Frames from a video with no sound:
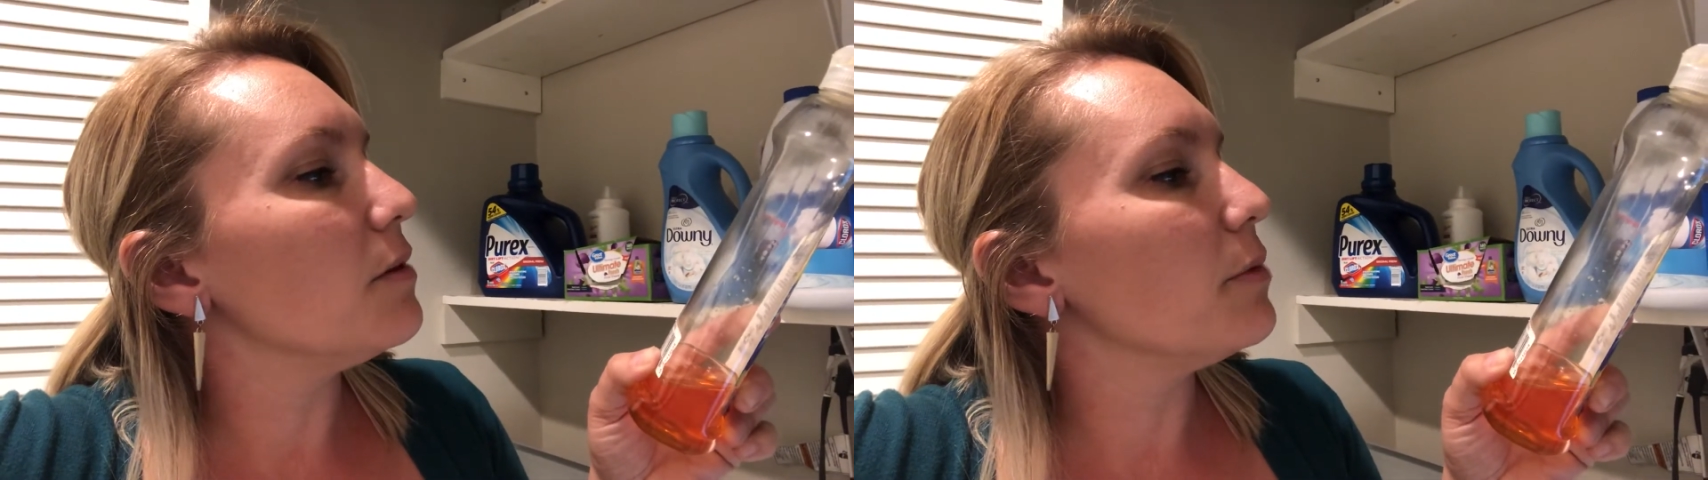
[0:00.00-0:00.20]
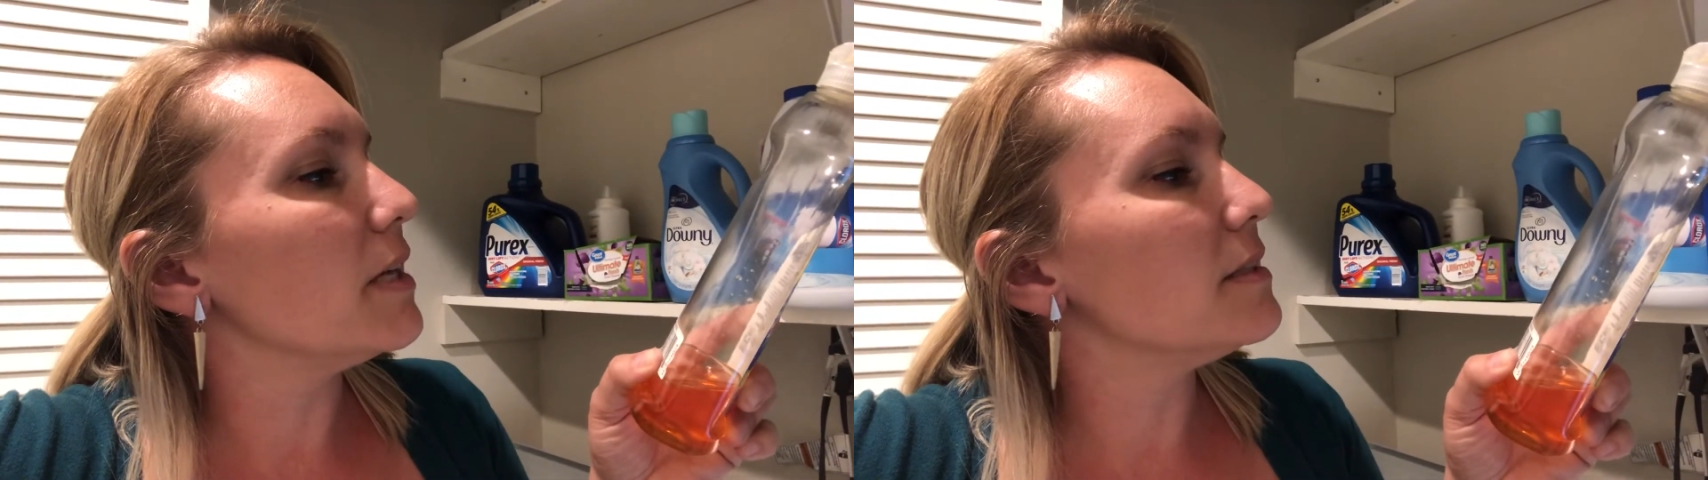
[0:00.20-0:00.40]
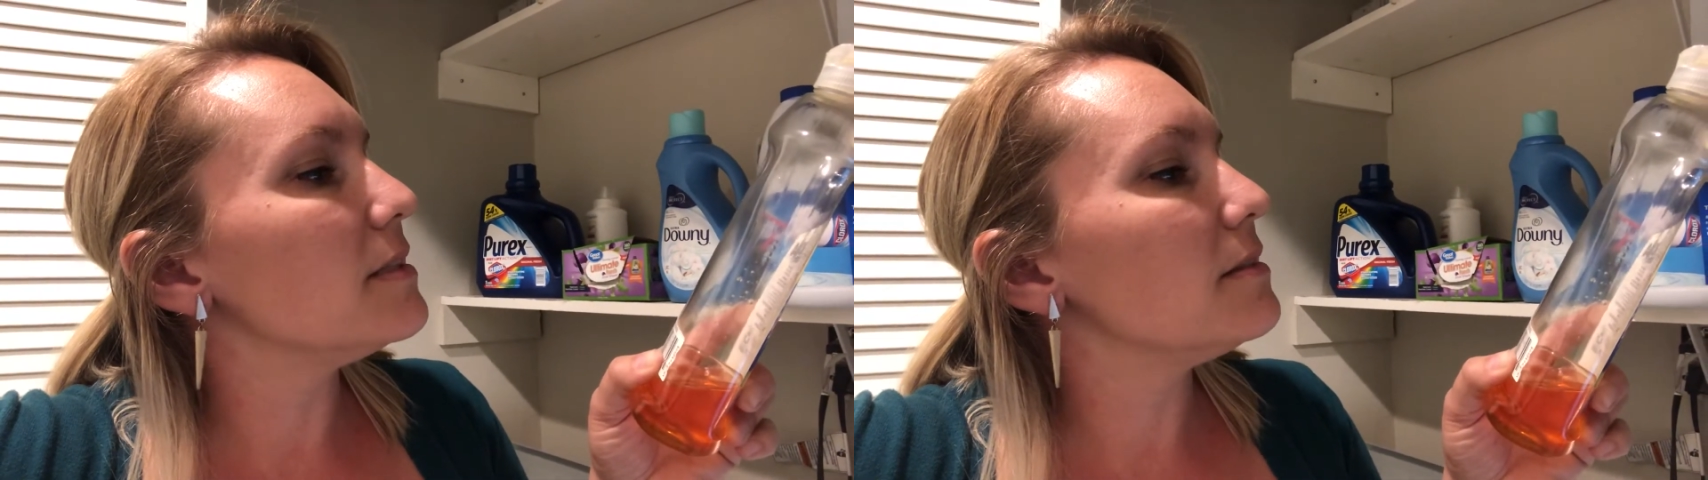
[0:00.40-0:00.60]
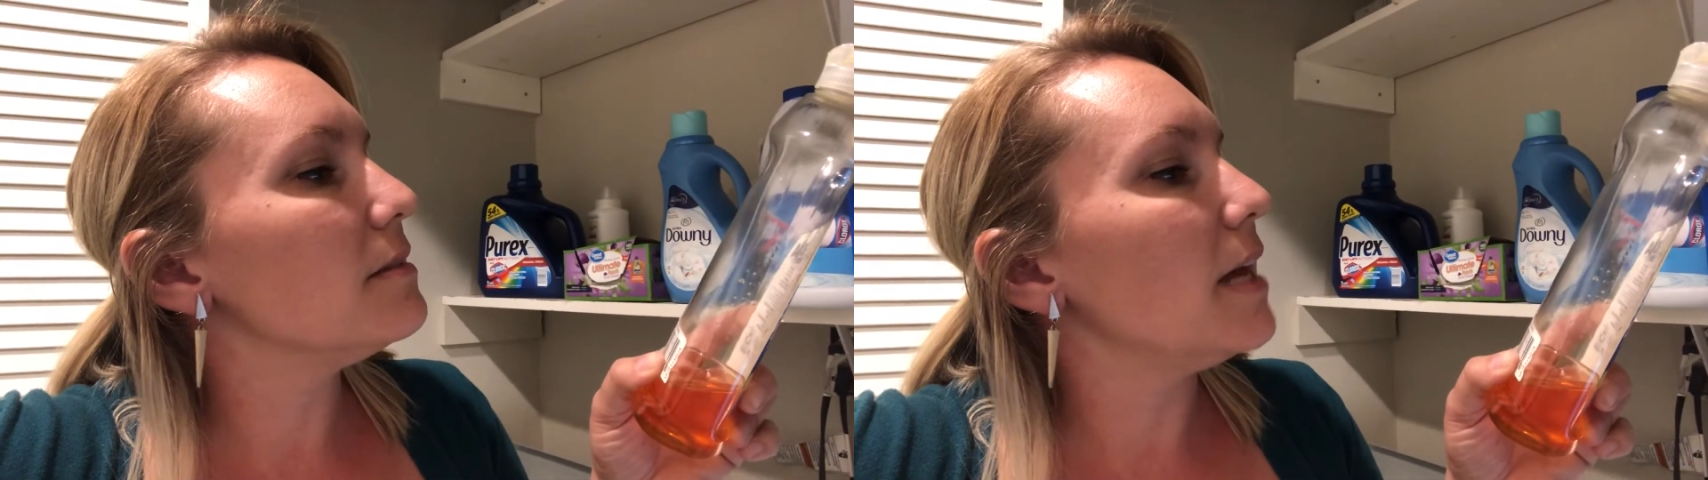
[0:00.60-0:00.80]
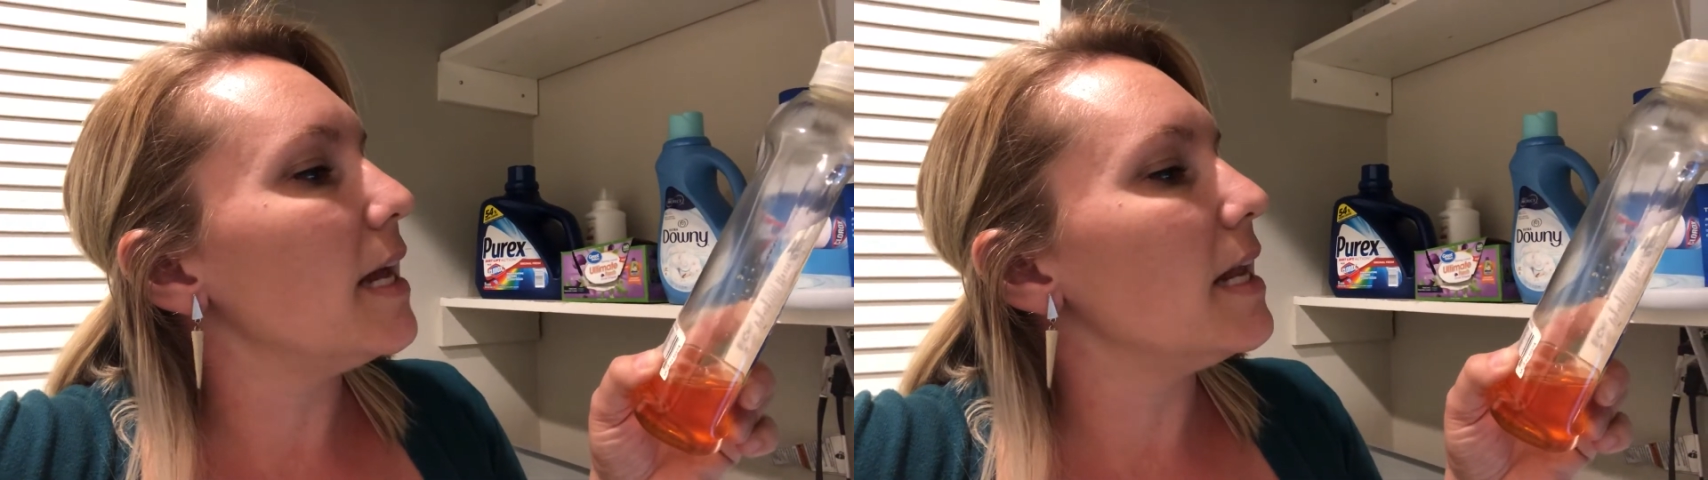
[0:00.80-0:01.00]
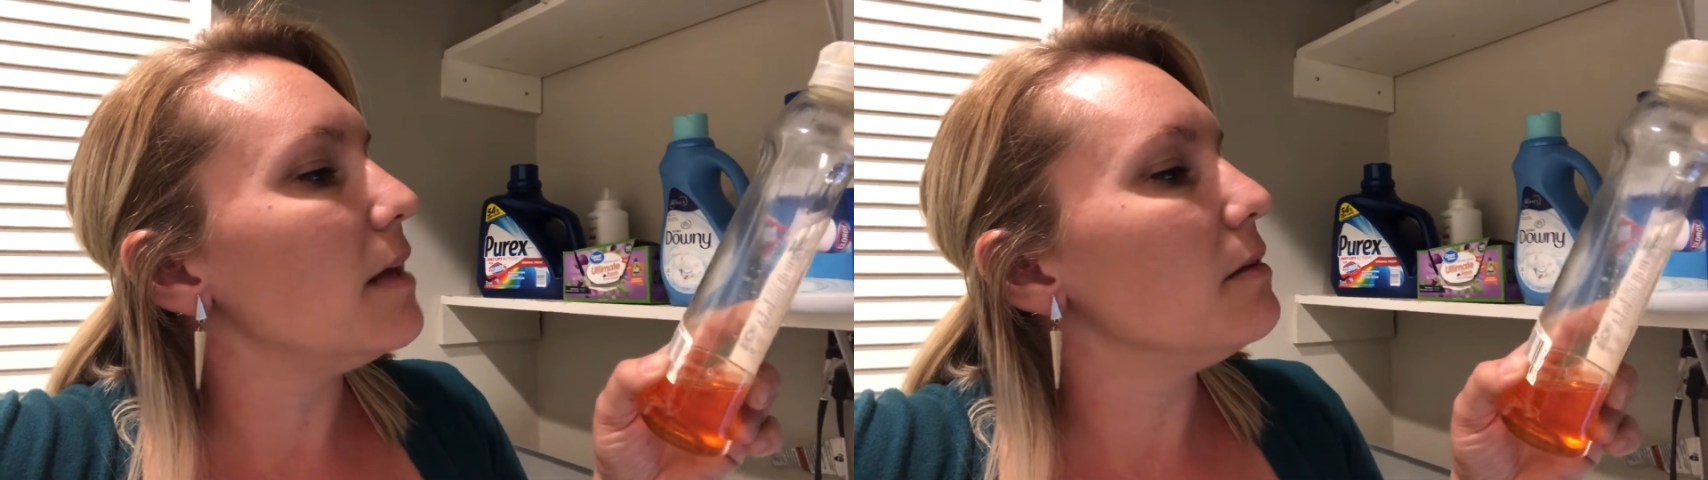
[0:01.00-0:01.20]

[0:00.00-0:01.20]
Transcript: rinse. And